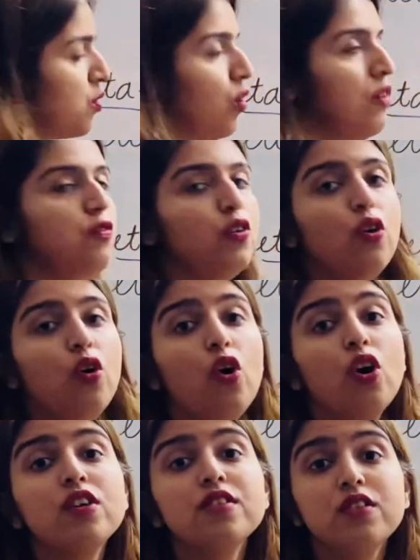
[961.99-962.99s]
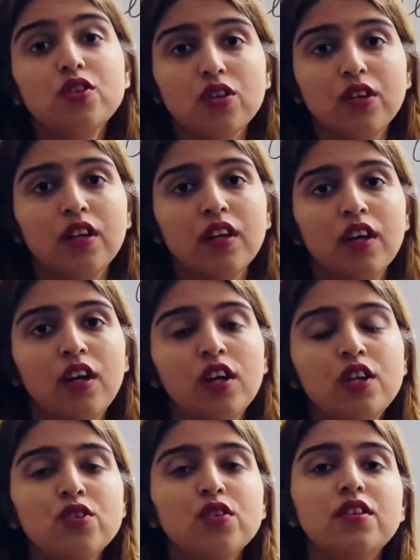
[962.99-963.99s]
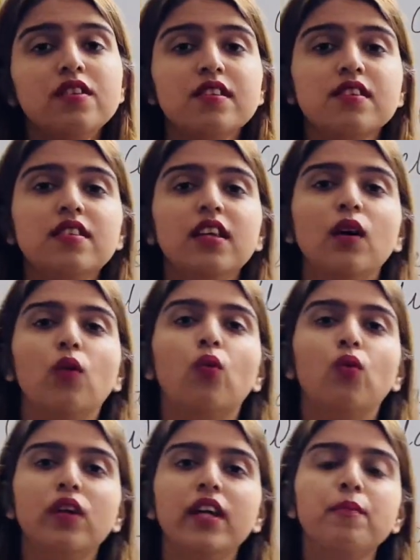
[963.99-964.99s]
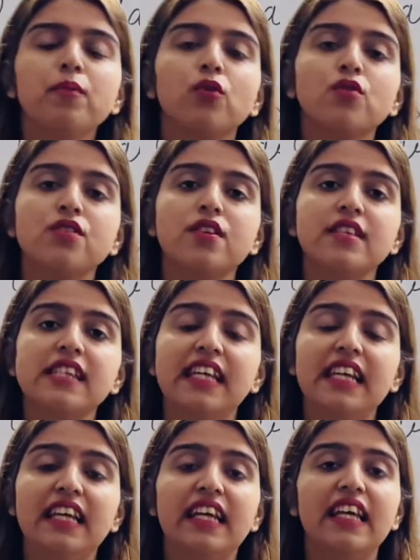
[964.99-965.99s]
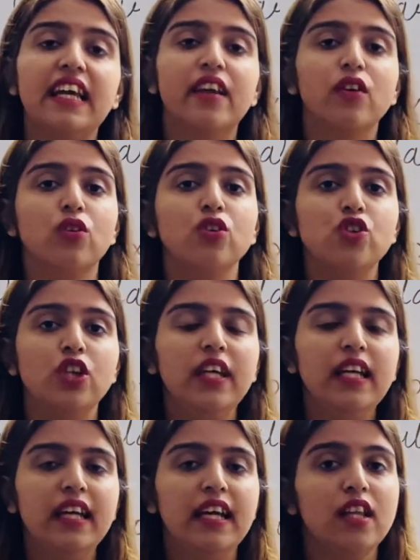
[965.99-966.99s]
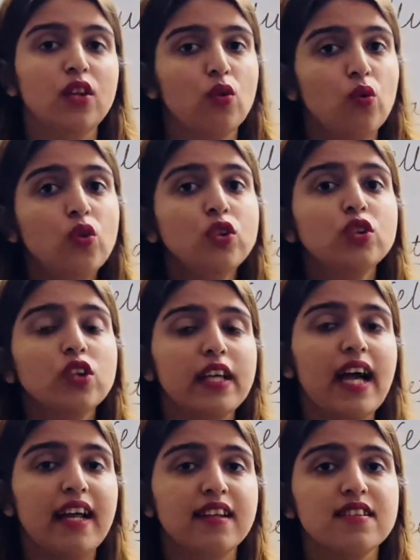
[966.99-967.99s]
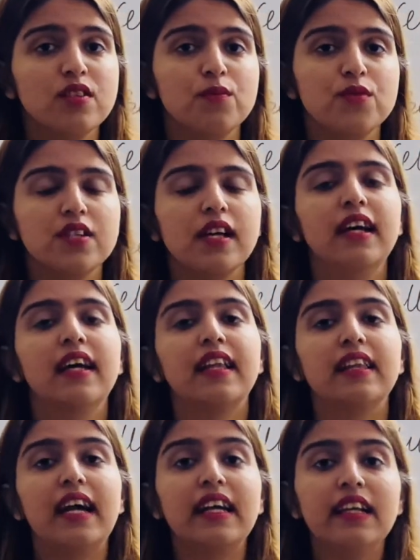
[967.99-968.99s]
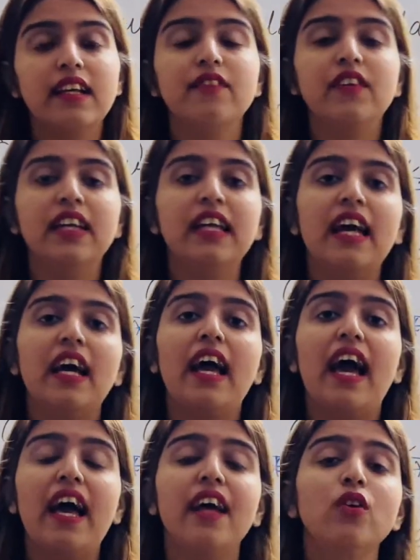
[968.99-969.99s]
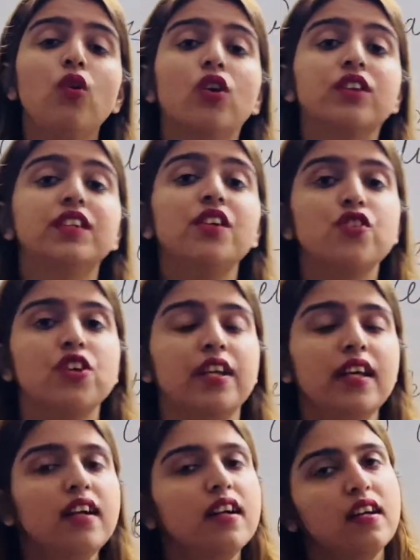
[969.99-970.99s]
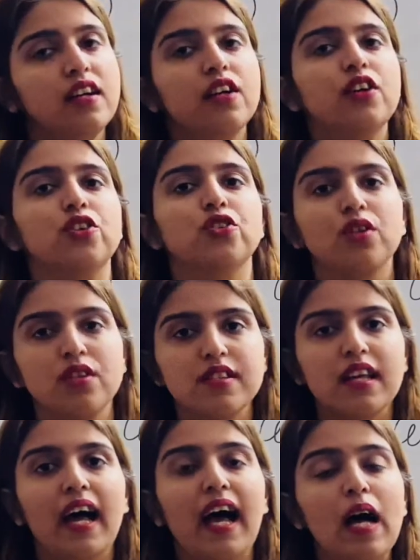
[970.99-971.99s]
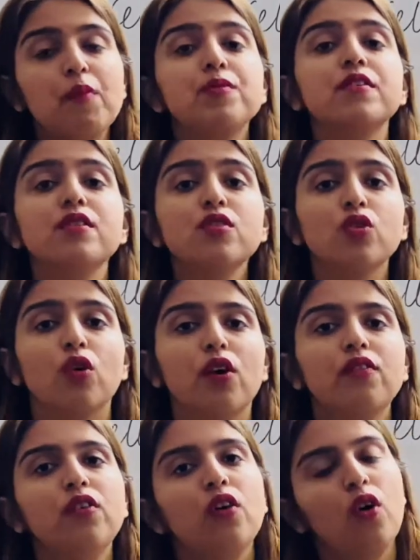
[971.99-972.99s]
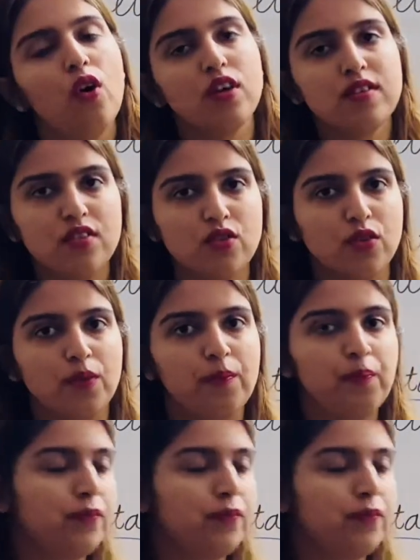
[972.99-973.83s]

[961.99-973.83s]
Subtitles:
of oxygen. So this is the only process yielding energy in those organisms that live in anoxygenic conditions, absence of oxygen.